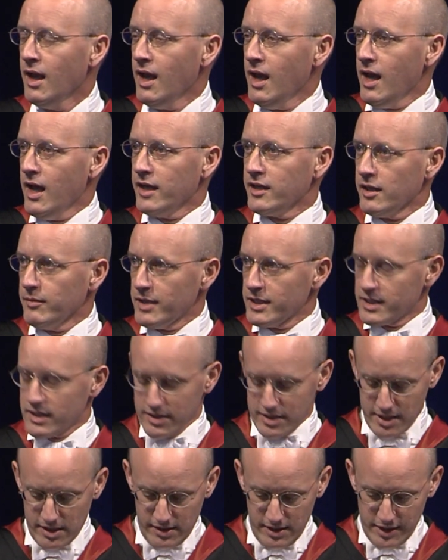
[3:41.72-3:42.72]
And I must
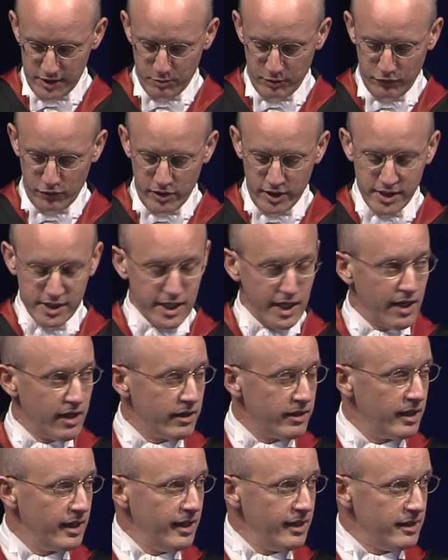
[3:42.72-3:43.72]
say this before I say
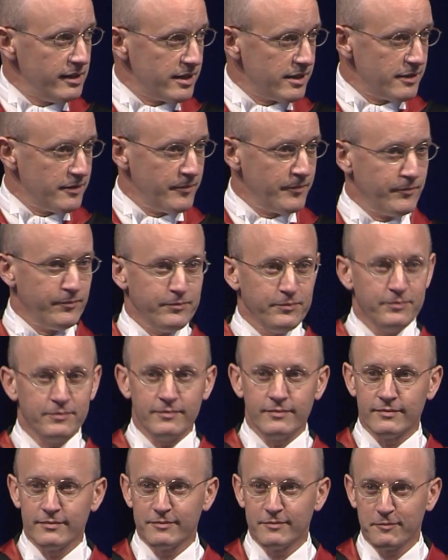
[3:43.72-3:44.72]
anything else.
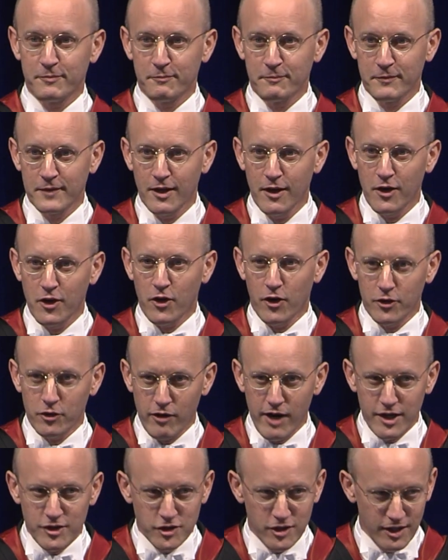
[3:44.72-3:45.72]

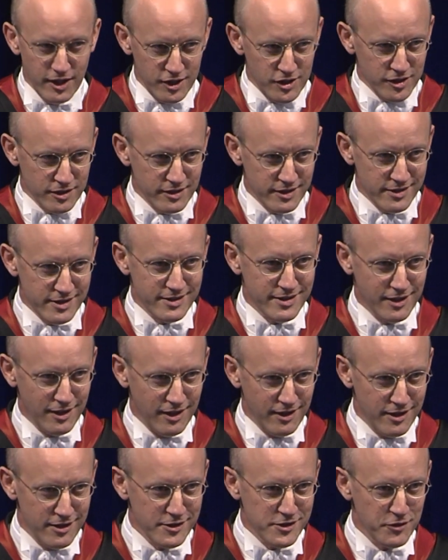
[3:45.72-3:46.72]
Congratulations,
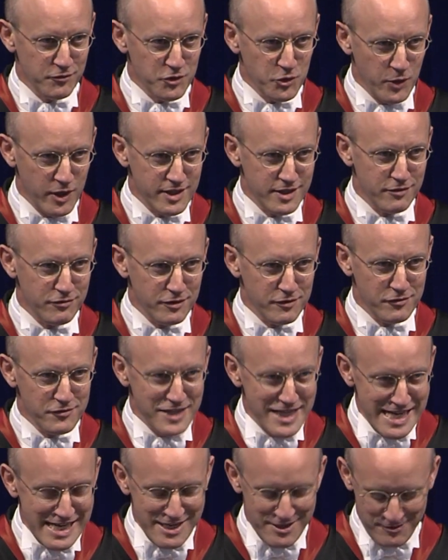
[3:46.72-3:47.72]
class of
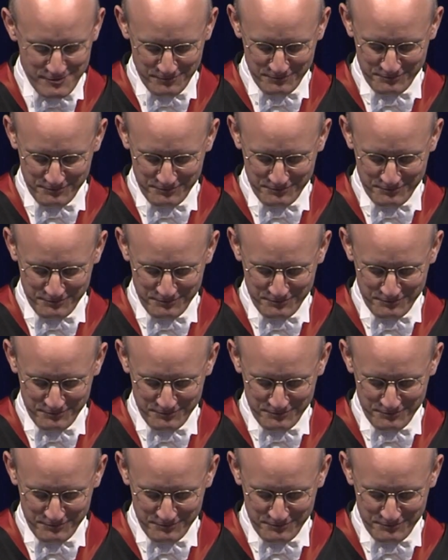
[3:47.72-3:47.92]
2015.